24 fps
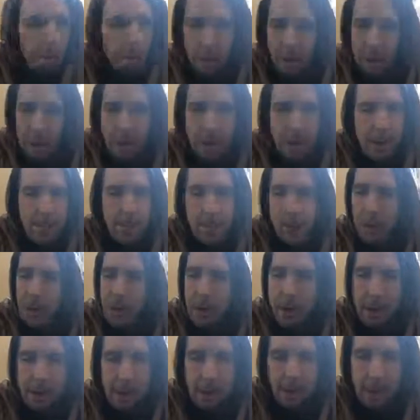I have no
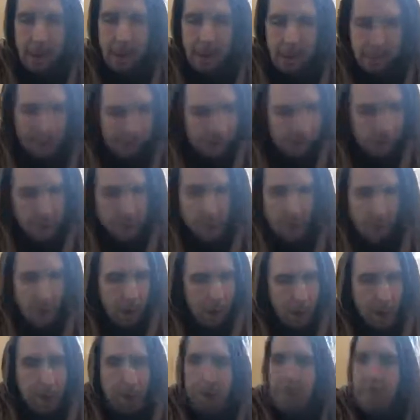idea. I see
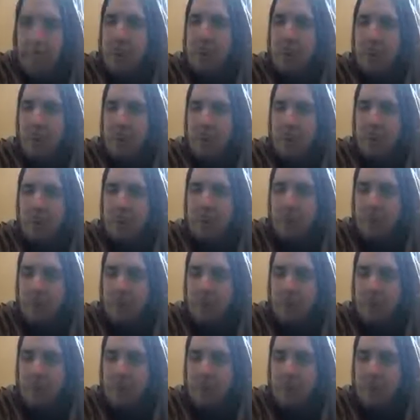one big mess.